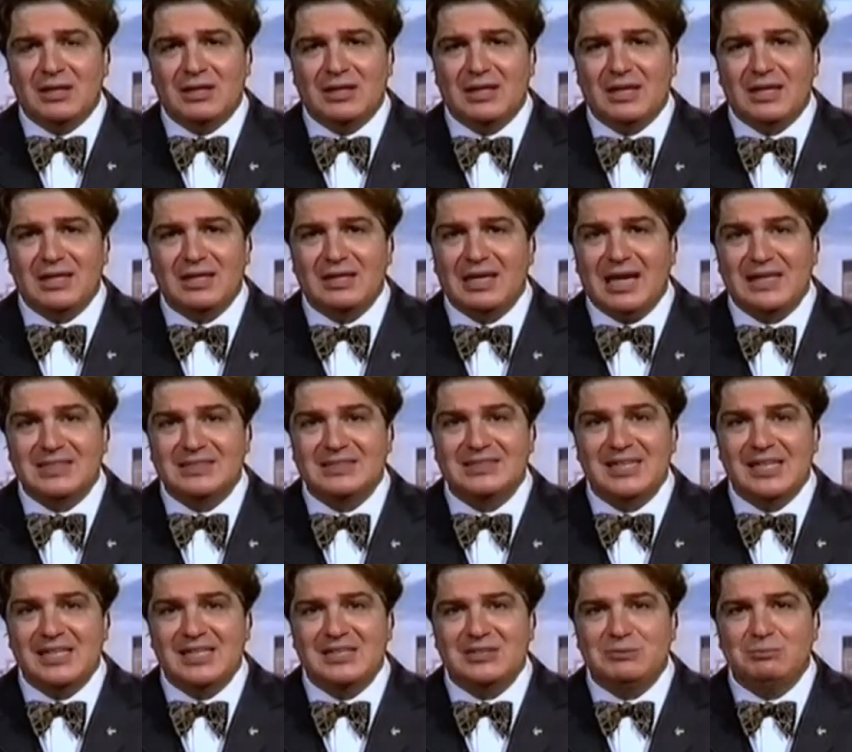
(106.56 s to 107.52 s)
uh, mm. can
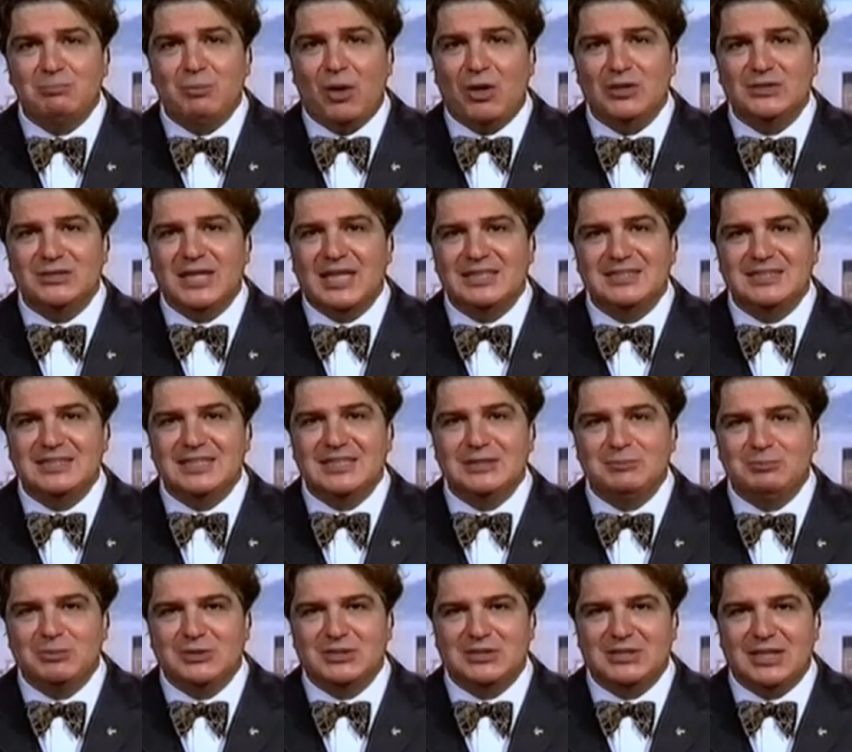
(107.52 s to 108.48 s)
sell its bonds at
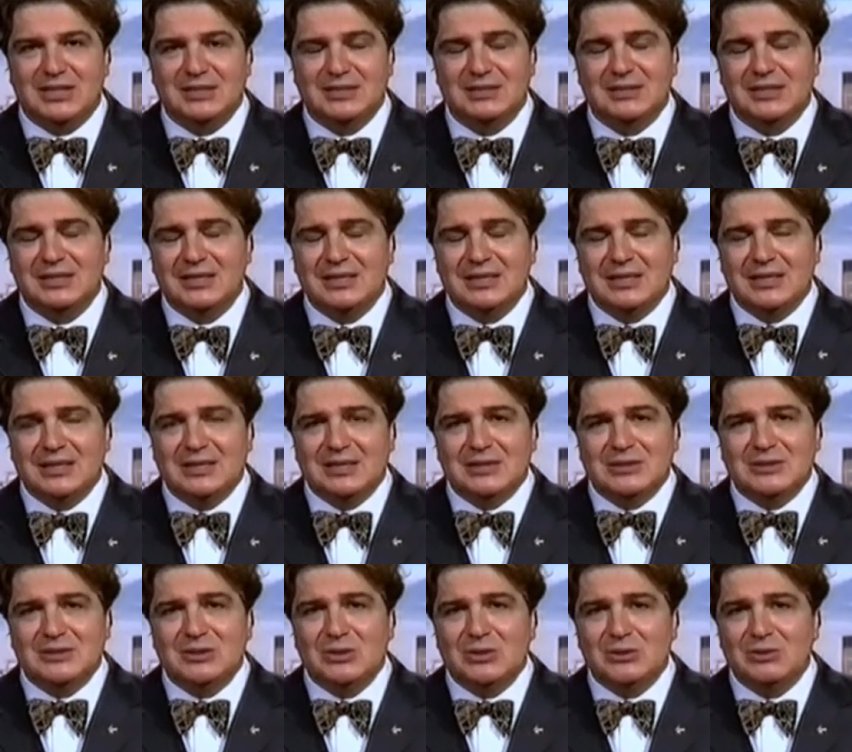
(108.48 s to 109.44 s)
6%. Right,
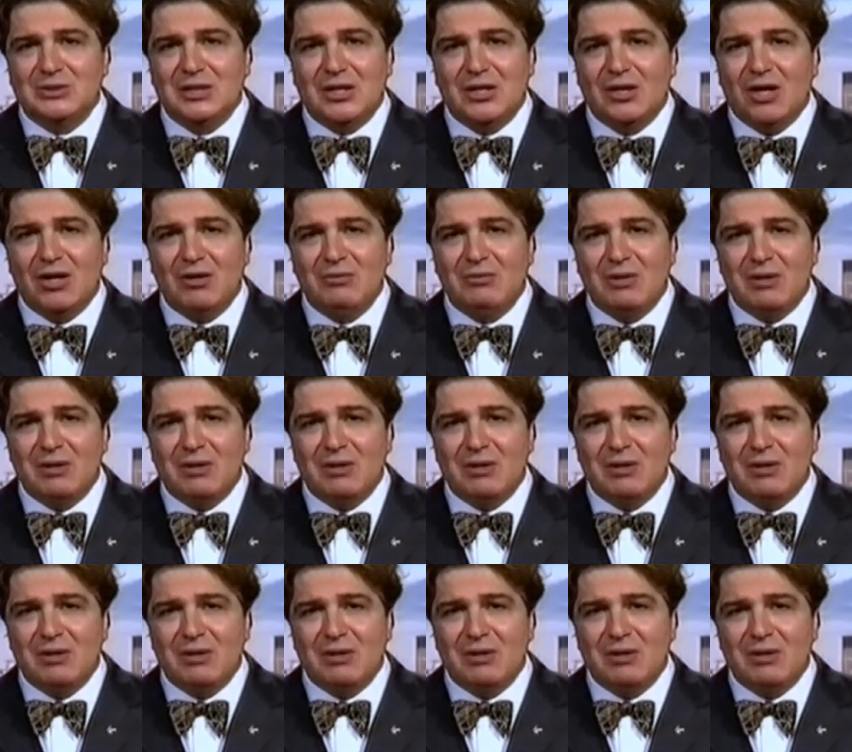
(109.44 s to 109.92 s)
so, so this, is, this